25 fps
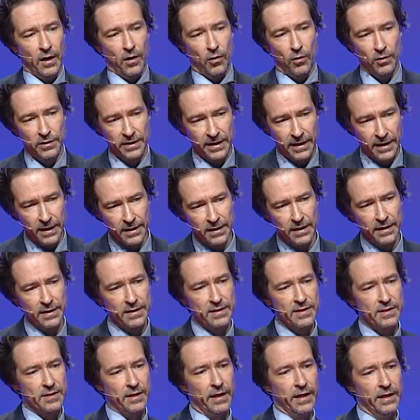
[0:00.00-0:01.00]
On the other hand
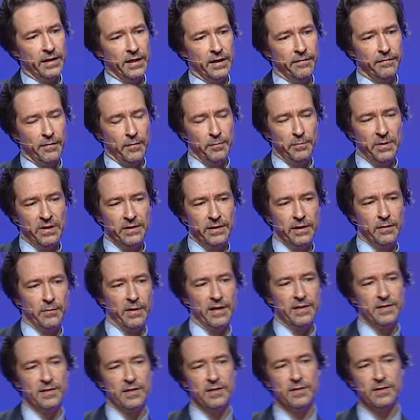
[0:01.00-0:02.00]
side, if I'm building my
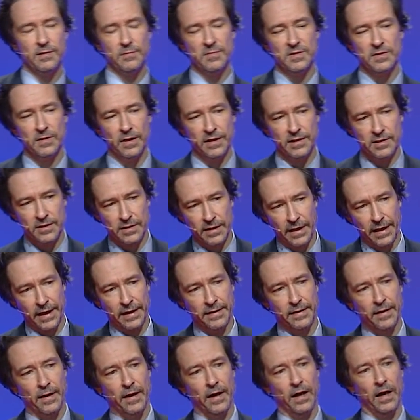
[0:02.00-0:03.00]
system such
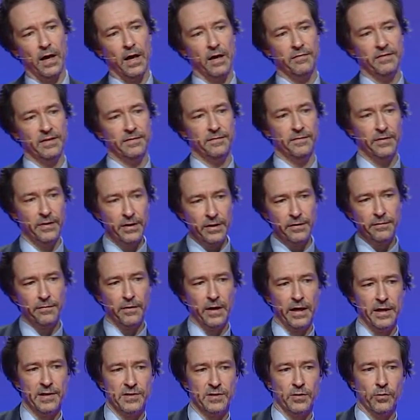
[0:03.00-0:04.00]
that when
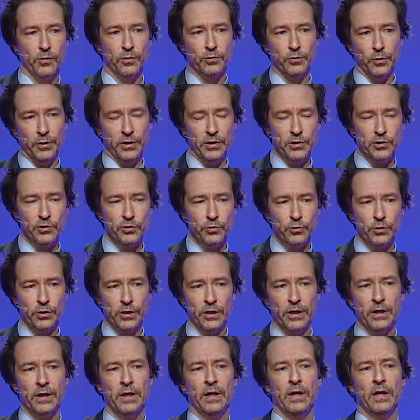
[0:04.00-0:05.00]
verifiers go to
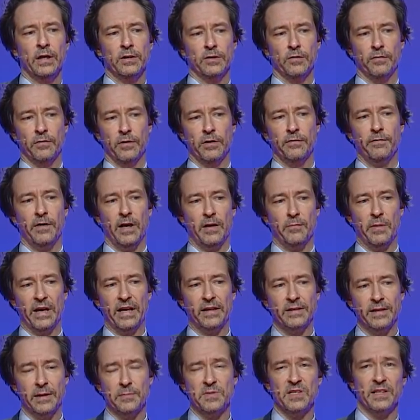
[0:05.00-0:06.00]
issuer to verify my
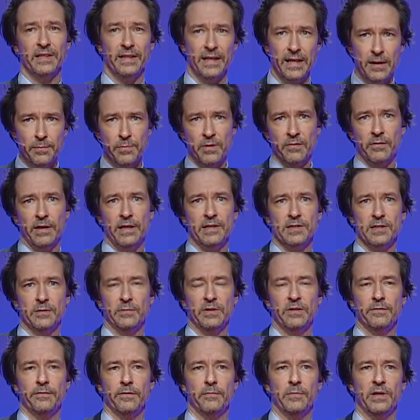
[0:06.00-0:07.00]
claims and they provide some
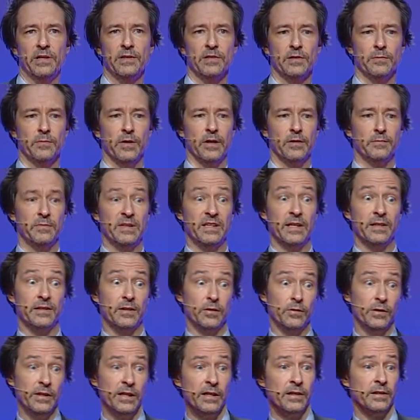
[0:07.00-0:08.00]
information about me that
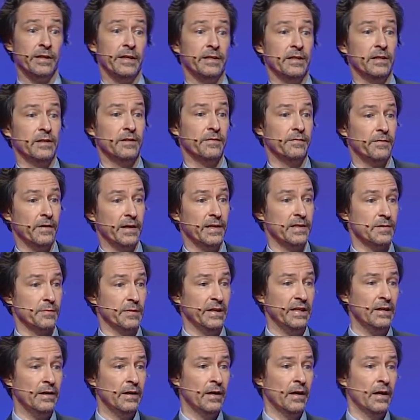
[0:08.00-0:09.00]
uniquely identifies
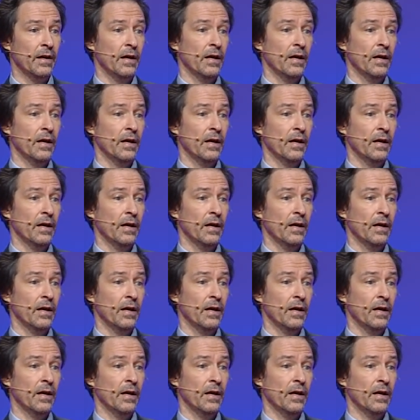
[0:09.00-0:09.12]
me,